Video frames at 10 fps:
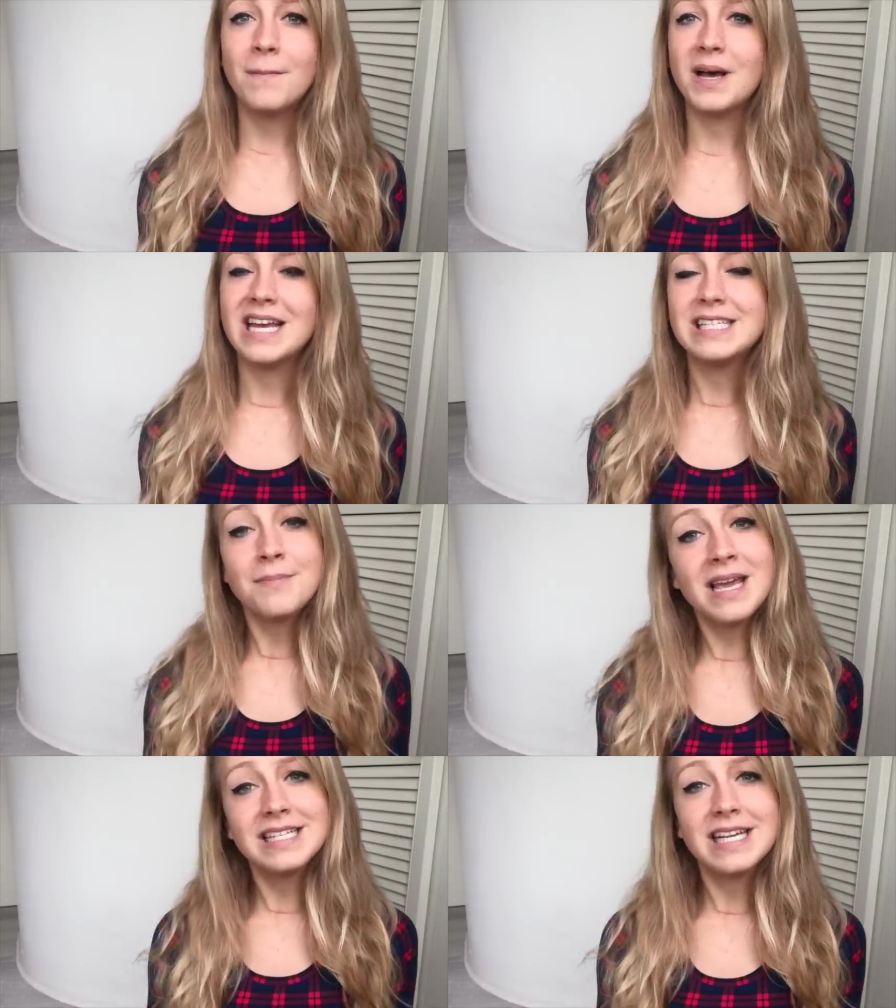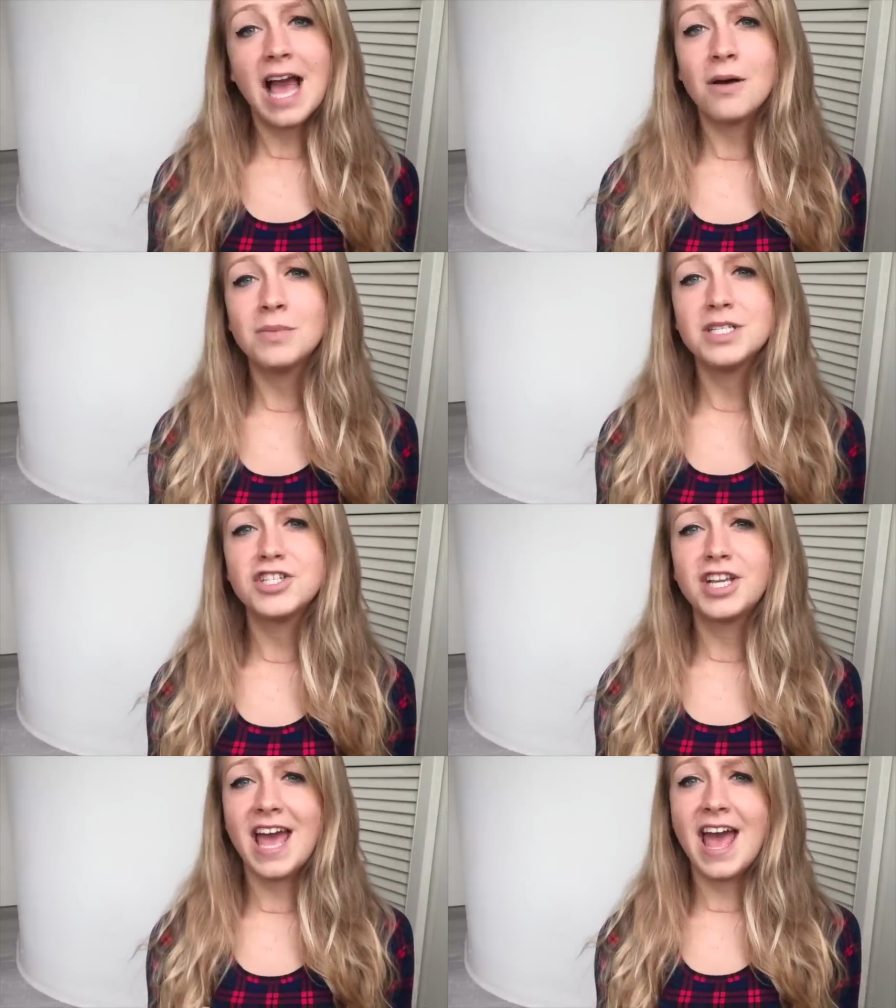but it's amazing how
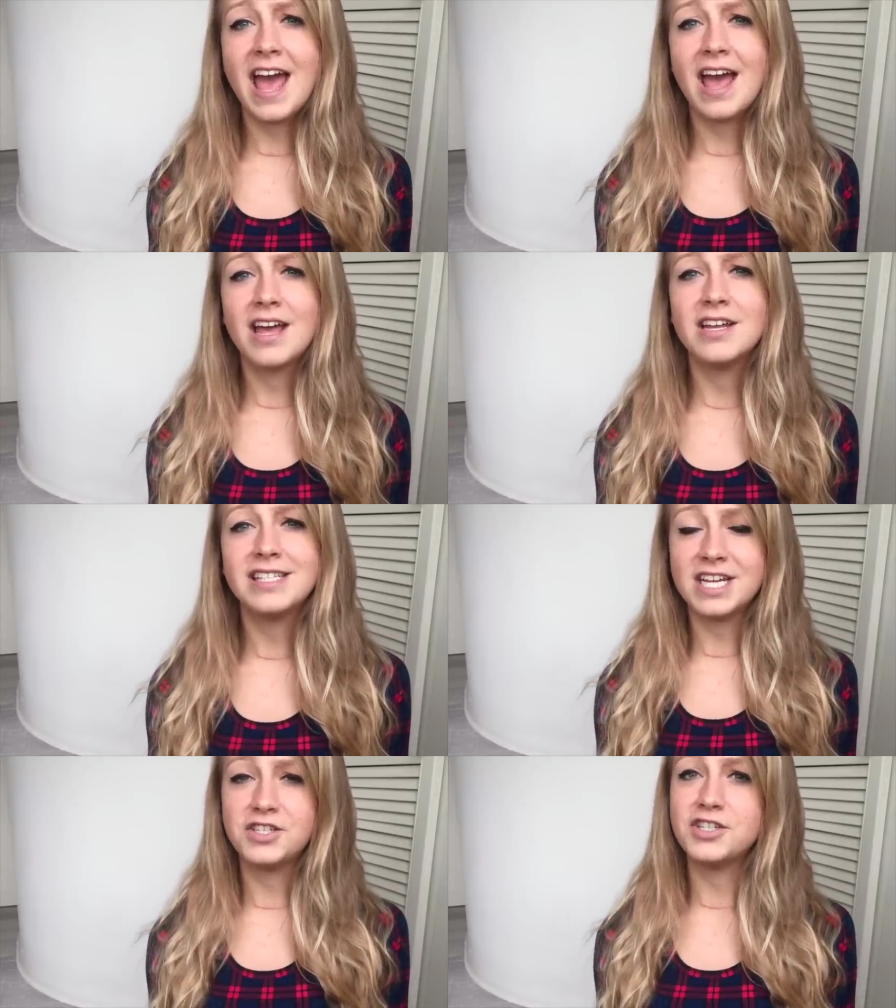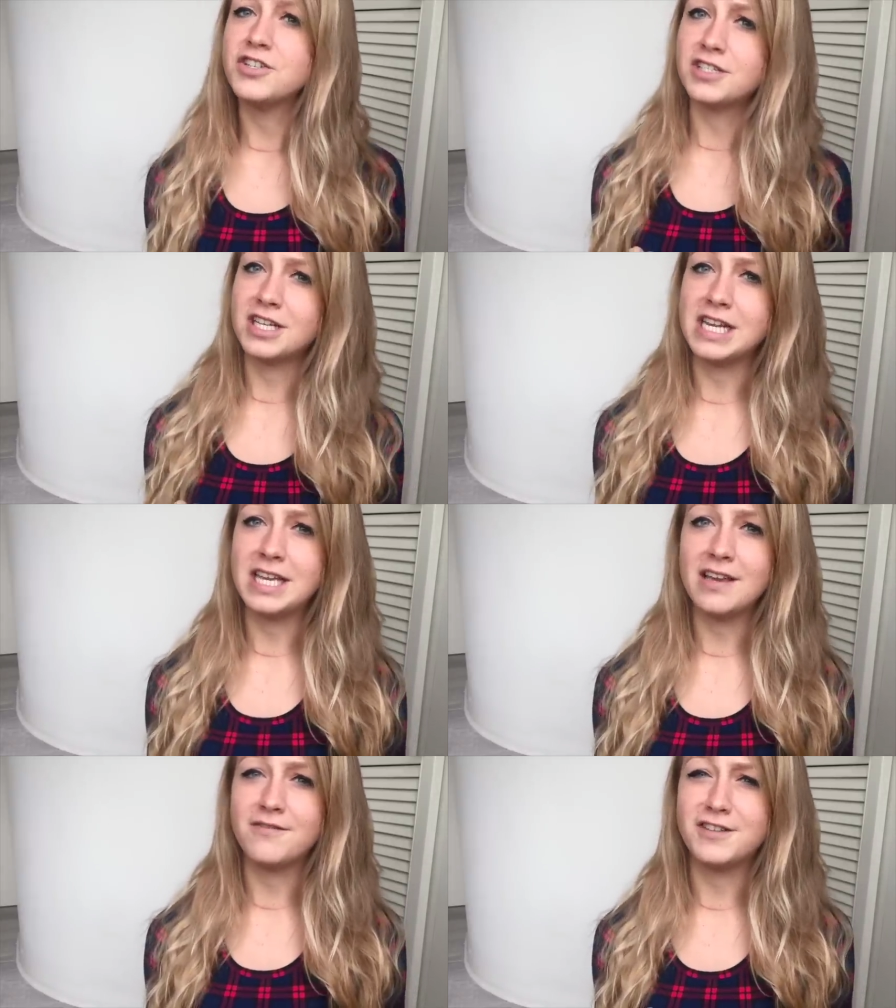much care and attention you suddenly
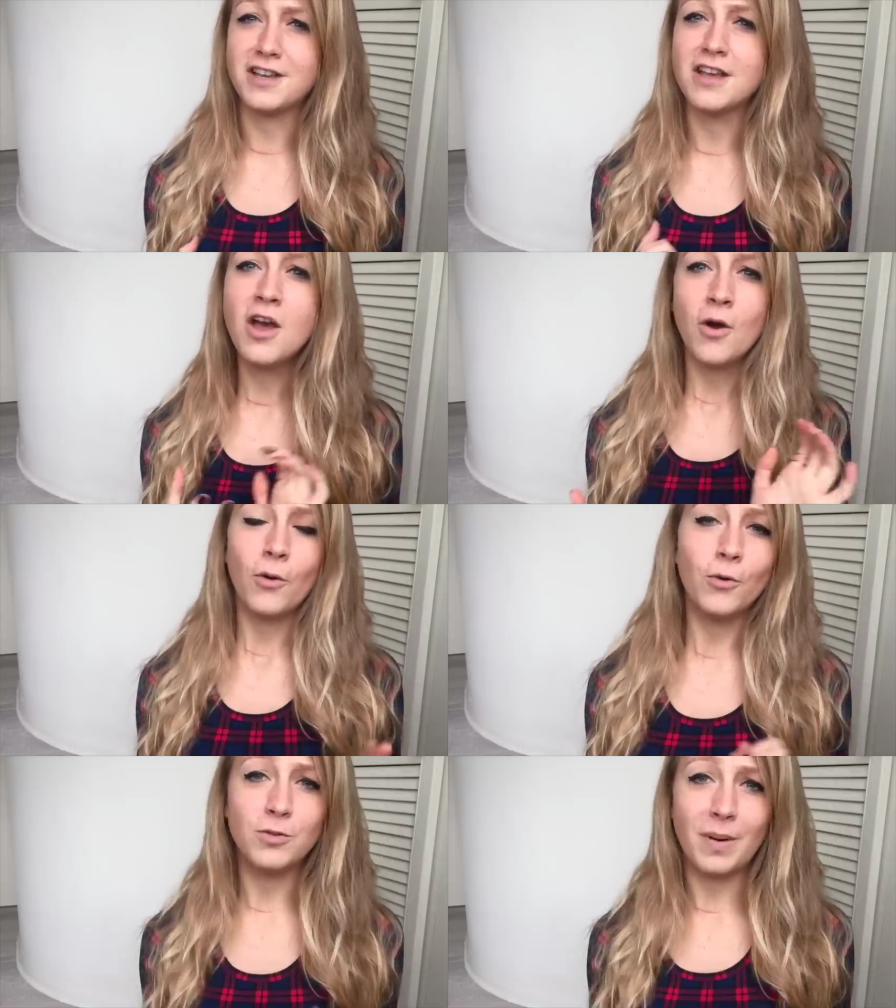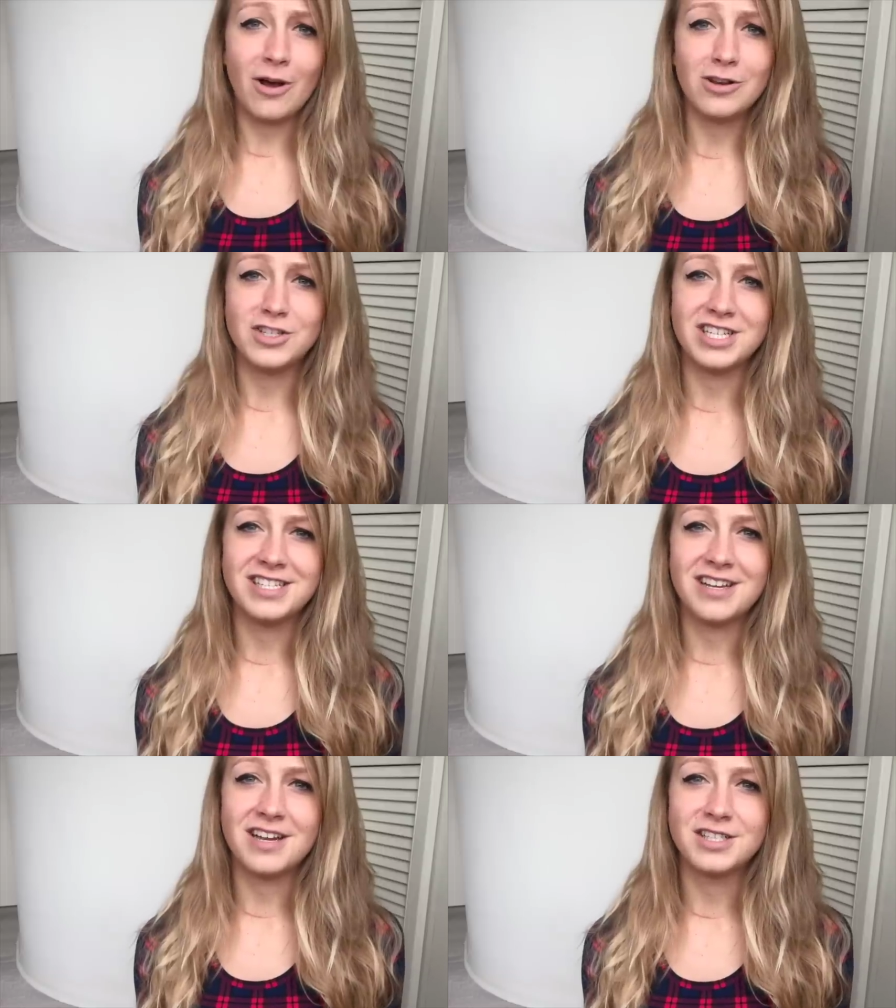give to all the biology
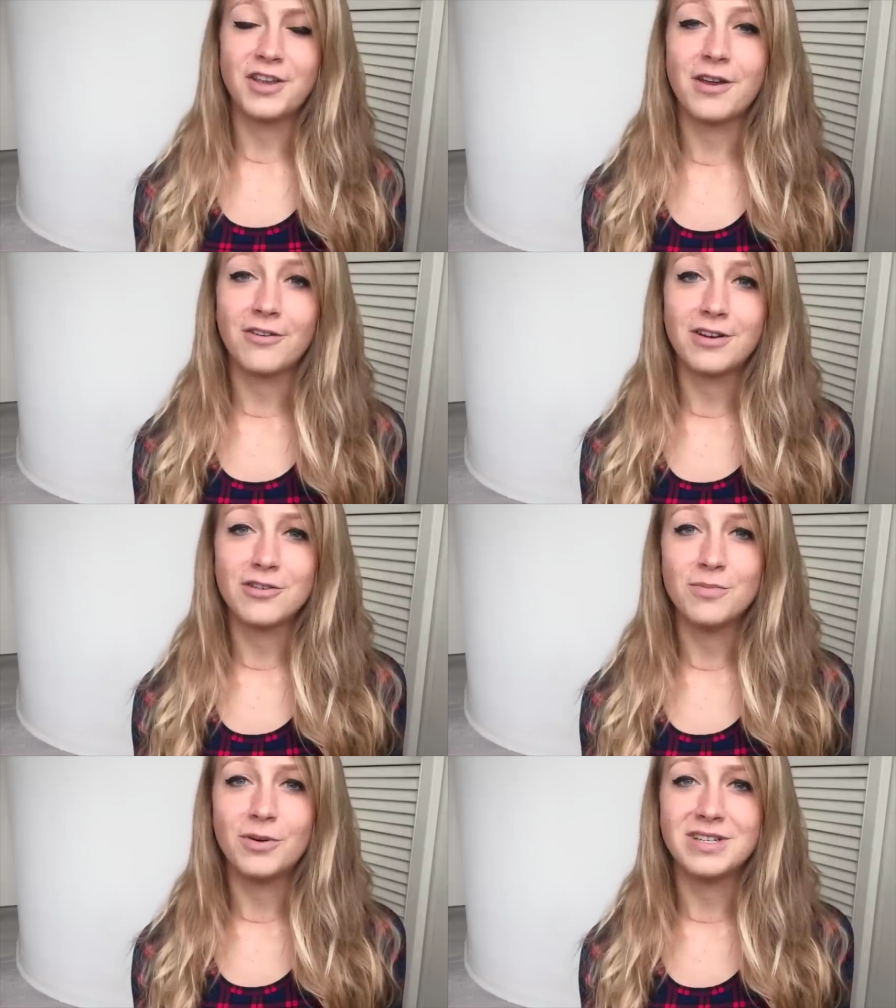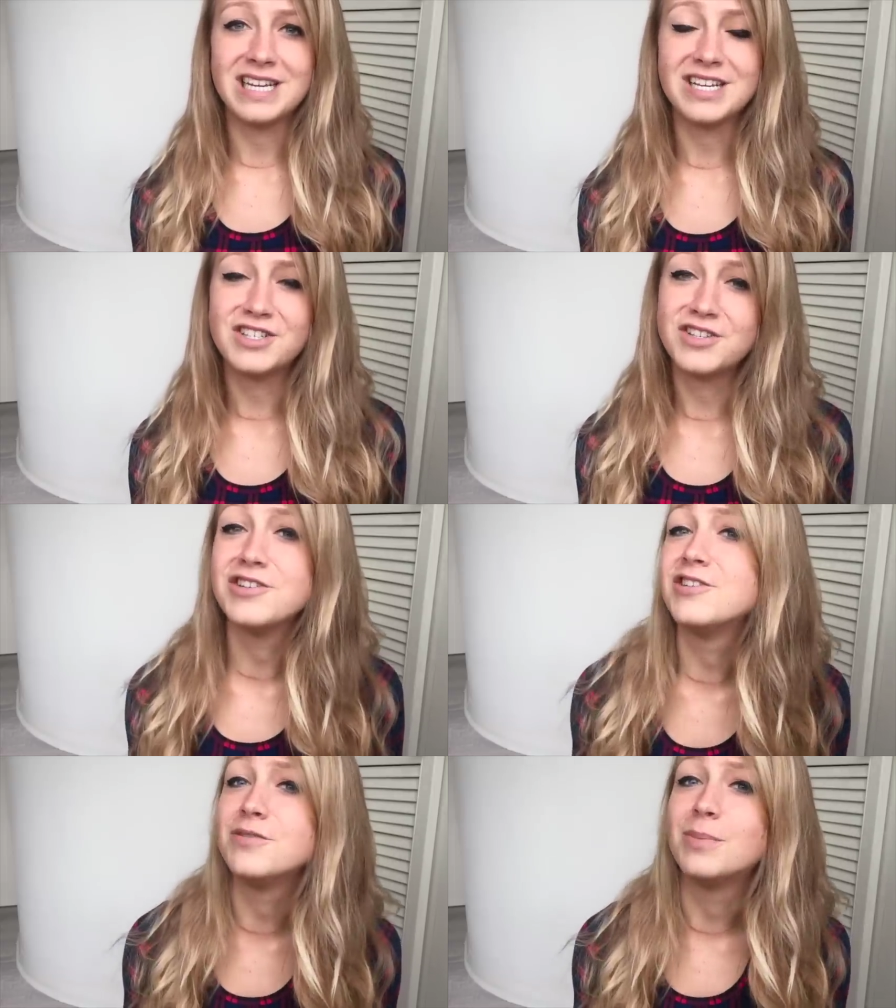and science going on in your body as
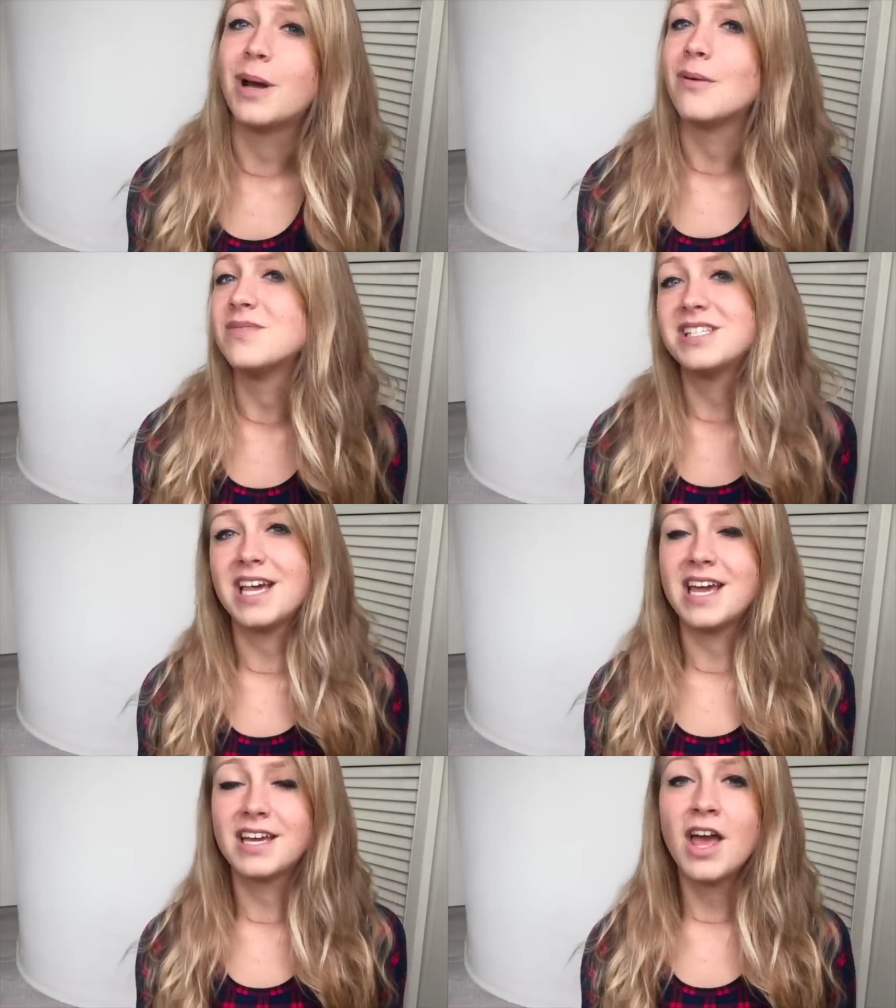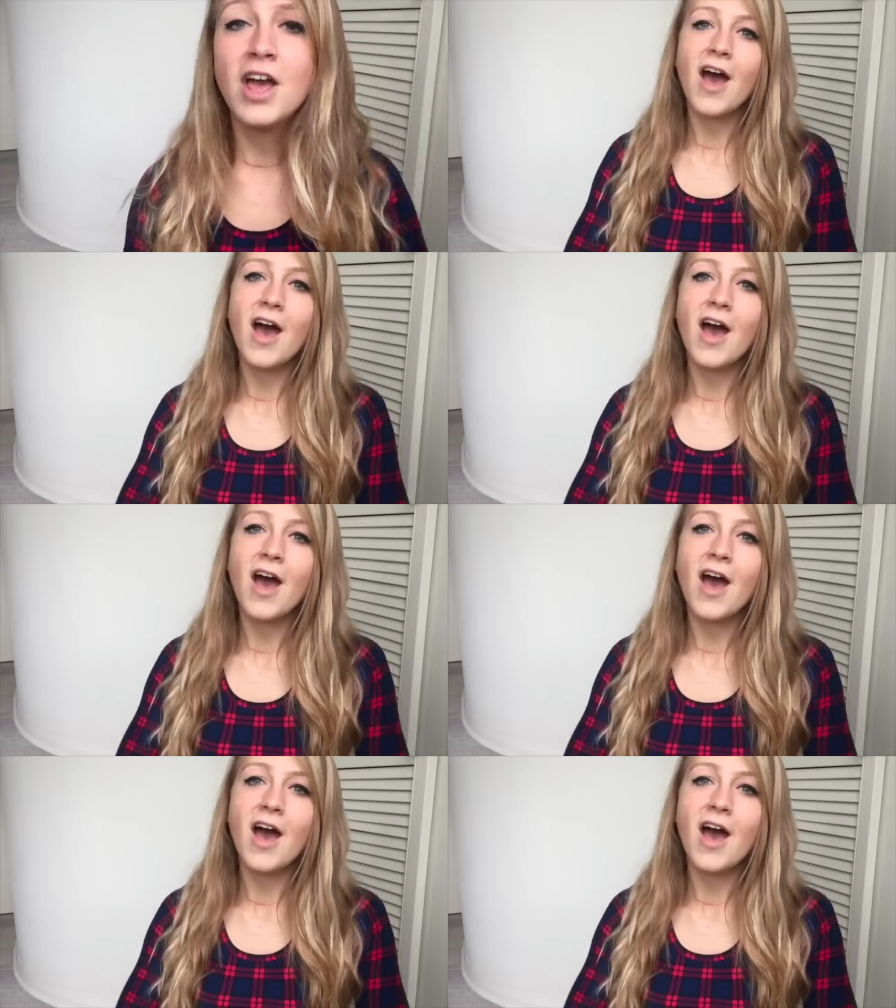soon as you become sick.